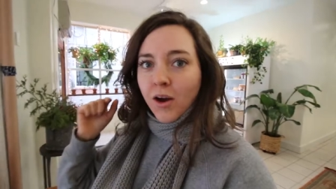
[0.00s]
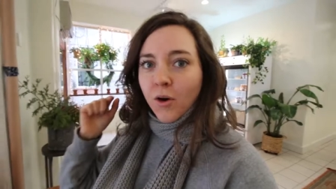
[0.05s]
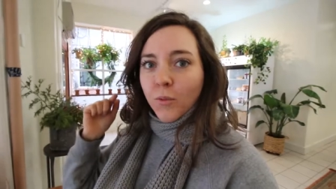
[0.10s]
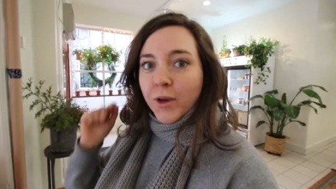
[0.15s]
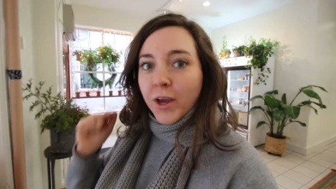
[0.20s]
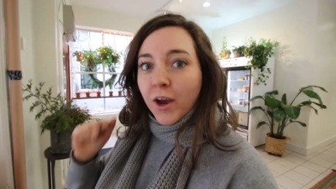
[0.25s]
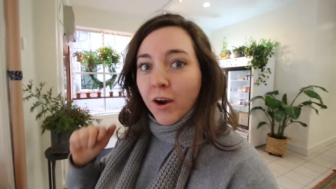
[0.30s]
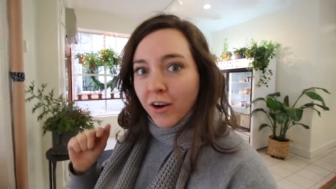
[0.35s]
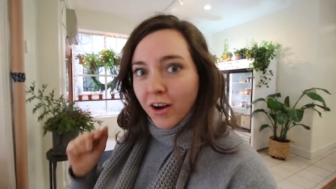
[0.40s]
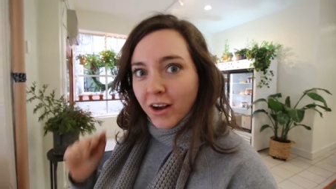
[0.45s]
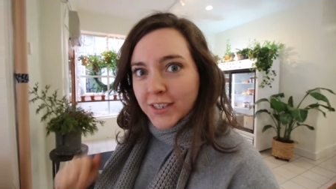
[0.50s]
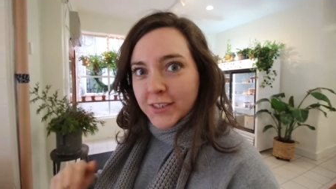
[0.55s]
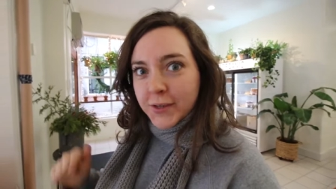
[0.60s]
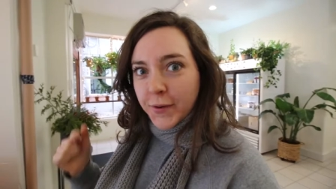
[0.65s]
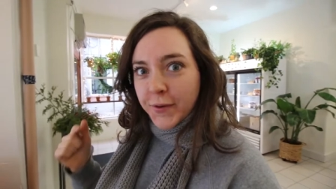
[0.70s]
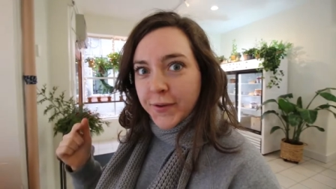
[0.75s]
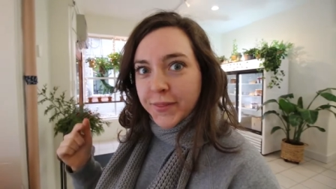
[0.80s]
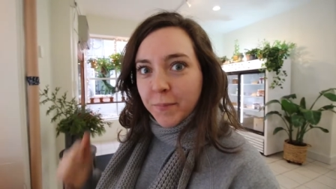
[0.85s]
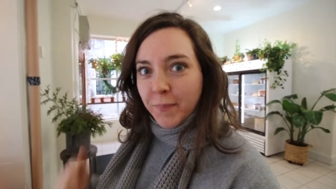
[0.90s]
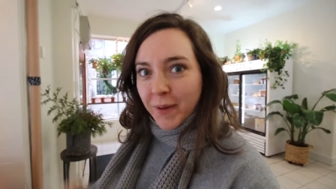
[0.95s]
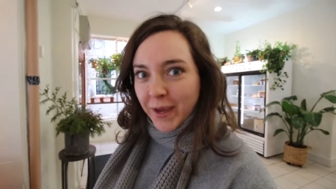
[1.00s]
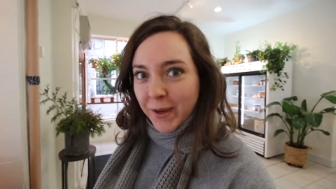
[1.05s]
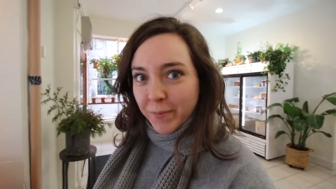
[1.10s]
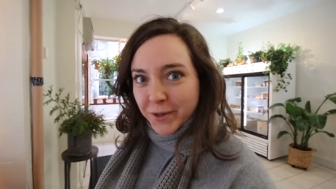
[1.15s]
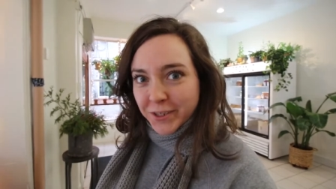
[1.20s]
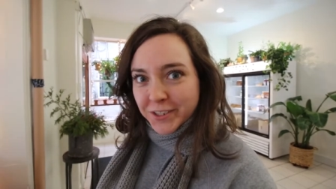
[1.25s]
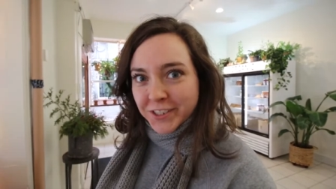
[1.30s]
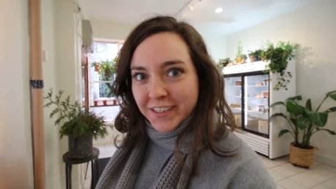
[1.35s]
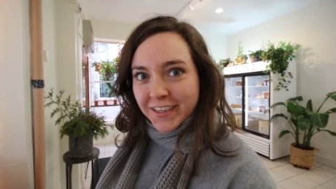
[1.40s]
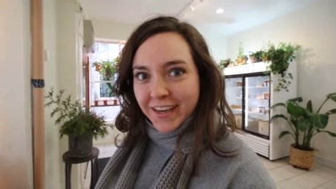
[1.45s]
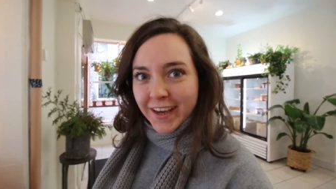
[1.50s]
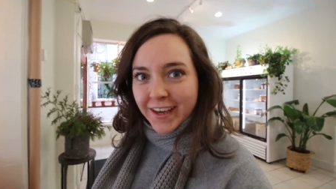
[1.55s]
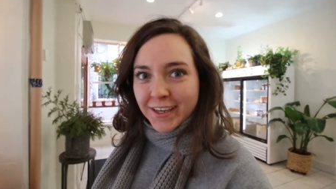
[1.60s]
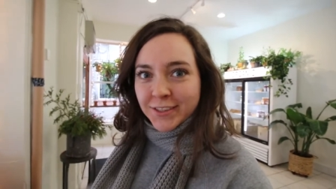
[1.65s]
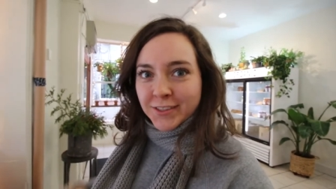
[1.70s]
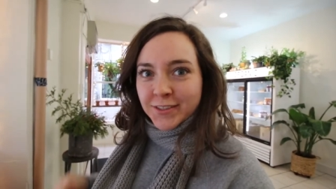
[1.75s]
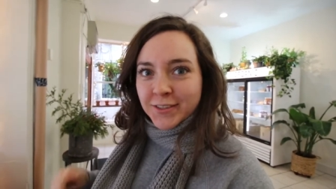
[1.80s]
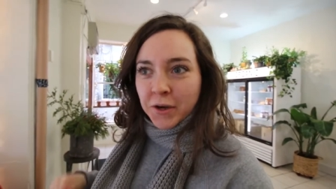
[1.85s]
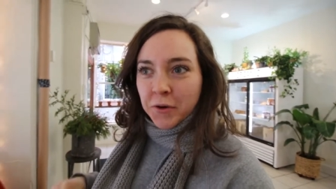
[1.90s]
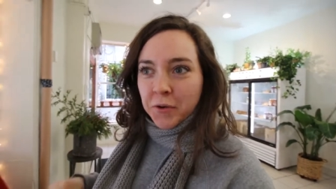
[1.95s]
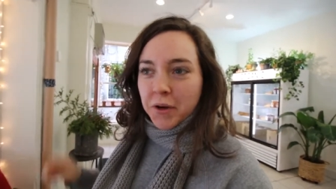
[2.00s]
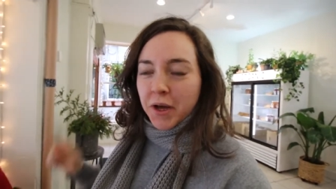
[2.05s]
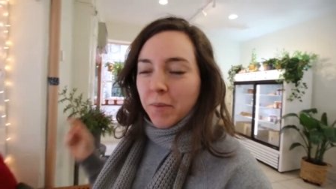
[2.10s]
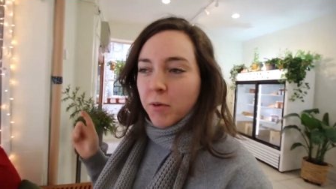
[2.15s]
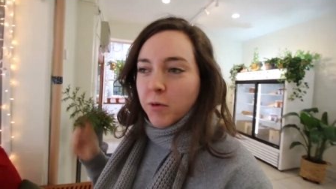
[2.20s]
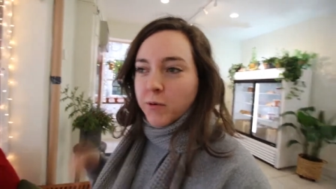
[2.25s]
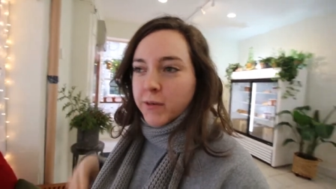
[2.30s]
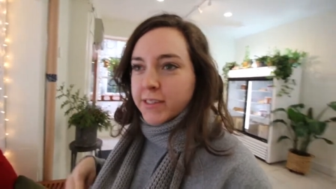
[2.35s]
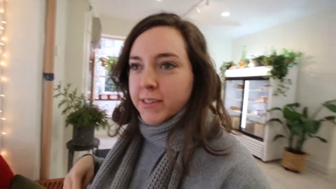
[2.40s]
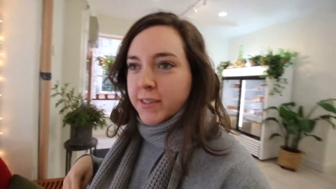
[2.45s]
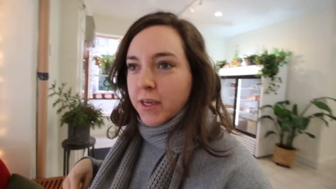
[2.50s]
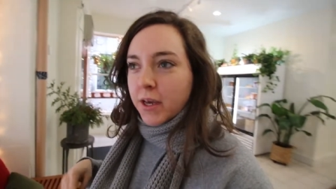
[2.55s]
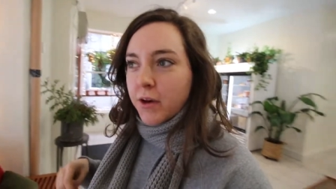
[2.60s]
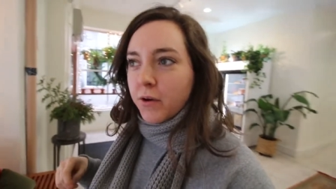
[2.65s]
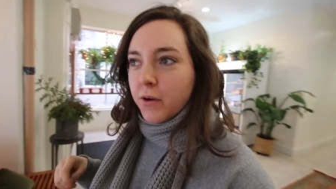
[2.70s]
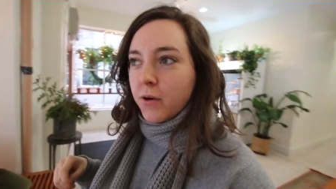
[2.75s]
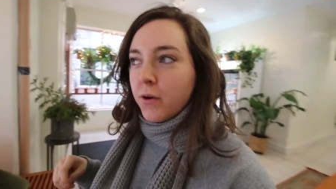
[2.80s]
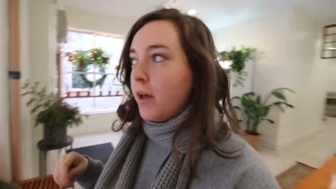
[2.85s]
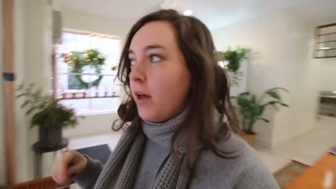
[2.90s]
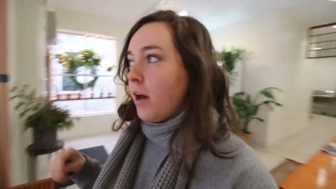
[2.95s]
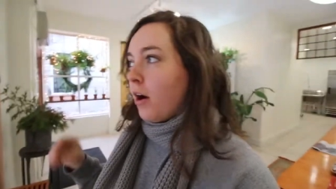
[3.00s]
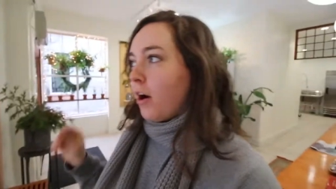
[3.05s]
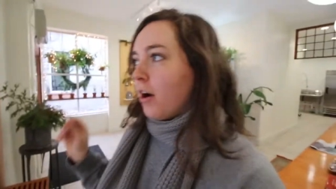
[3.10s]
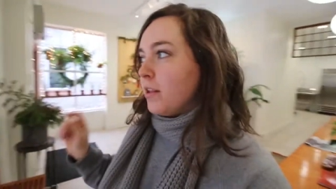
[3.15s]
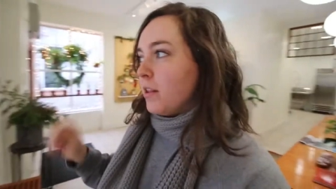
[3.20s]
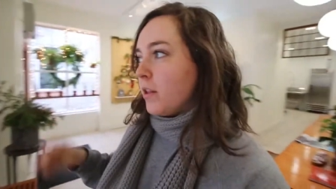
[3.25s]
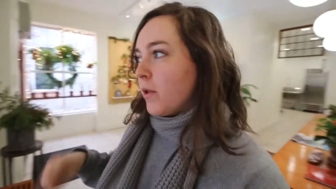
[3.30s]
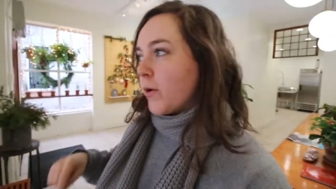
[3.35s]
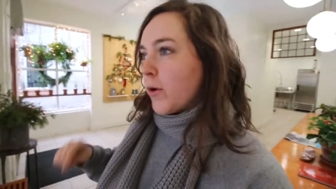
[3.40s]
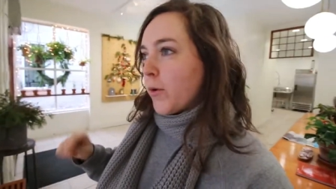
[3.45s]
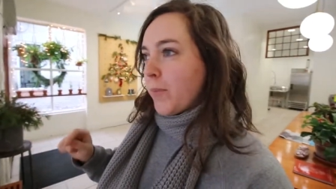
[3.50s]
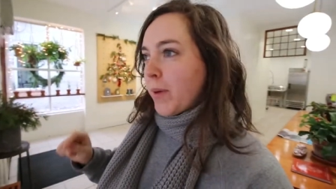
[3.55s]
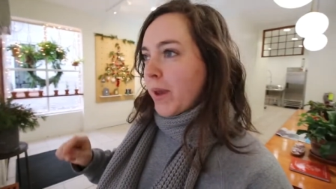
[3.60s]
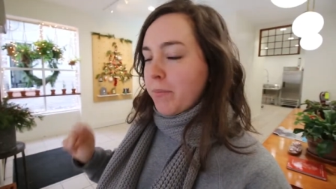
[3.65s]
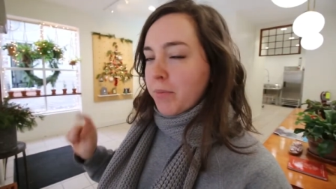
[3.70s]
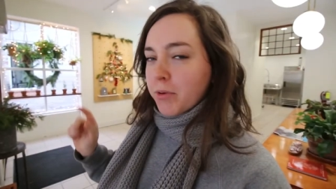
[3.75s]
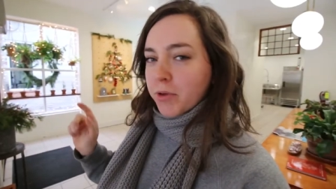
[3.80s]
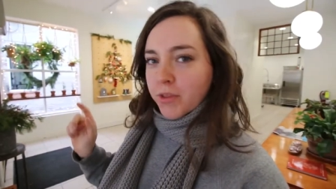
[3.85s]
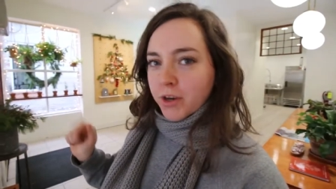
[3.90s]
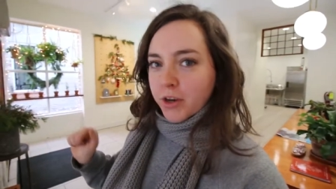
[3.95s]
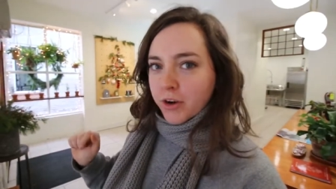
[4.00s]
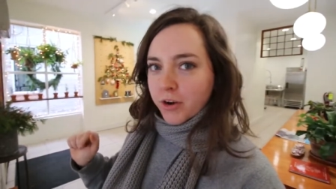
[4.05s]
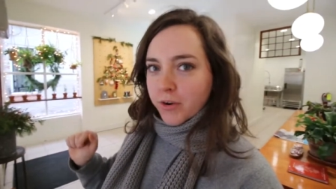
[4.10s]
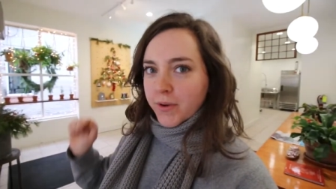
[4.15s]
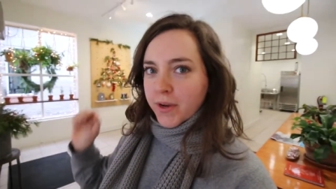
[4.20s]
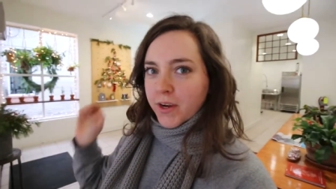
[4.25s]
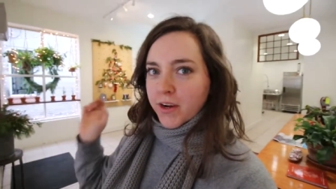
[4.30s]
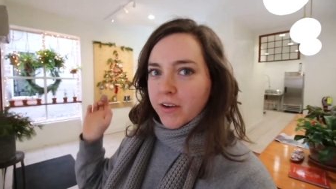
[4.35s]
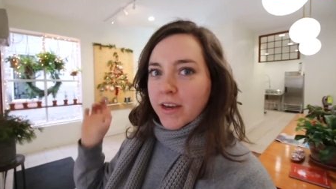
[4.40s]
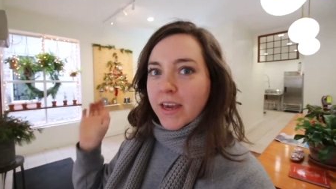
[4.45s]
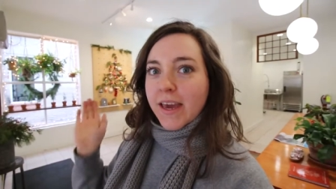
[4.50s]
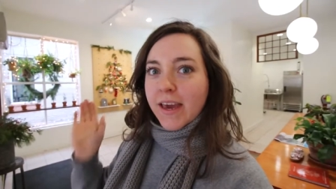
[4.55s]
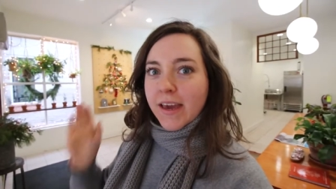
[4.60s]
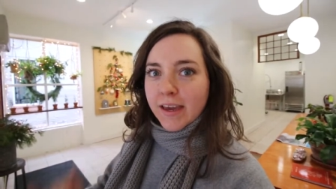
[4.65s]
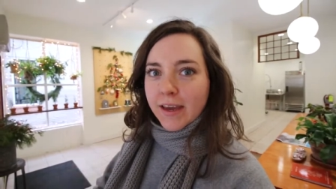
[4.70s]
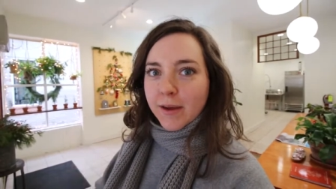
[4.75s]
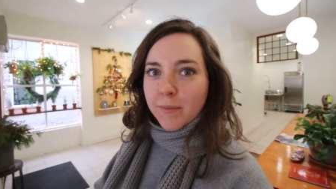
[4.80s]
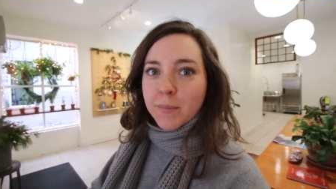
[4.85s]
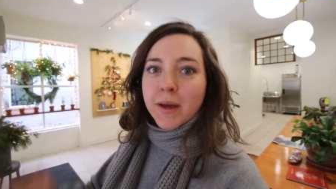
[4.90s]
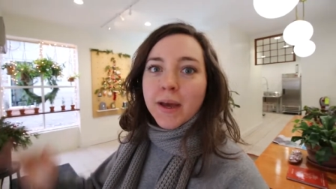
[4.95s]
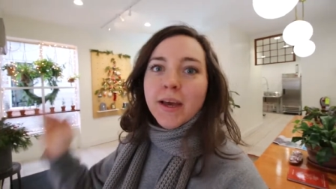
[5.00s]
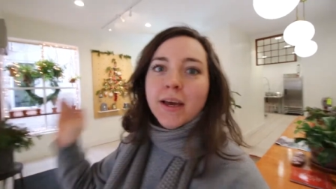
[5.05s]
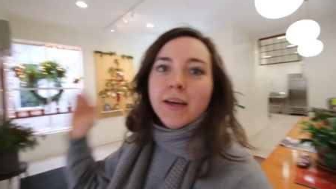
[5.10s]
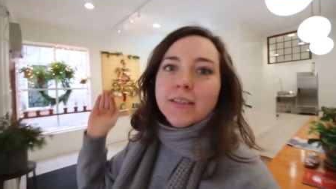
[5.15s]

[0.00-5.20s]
We are also in the paper today. So a couple weeks ago, our local paper, The Courier, came,